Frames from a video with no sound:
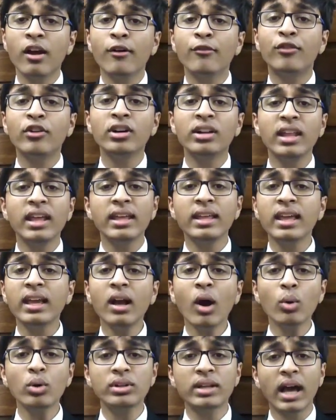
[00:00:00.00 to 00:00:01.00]
for taking
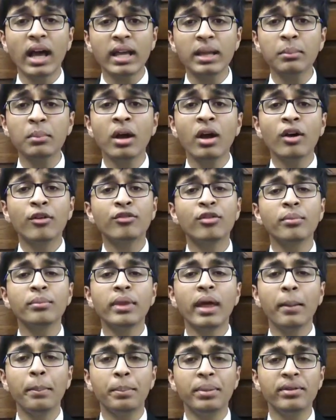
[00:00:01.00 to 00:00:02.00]
out time from
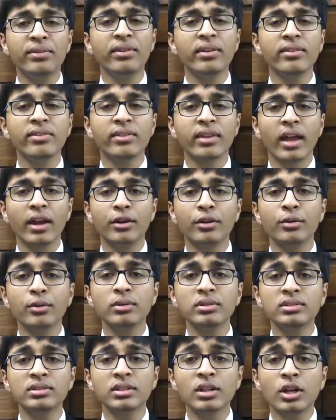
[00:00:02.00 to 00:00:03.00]
their busy
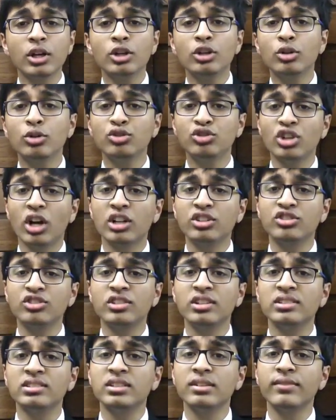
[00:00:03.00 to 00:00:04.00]
schedules to
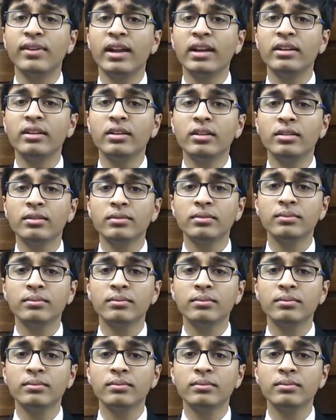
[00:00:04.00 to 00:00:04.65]
judge this event.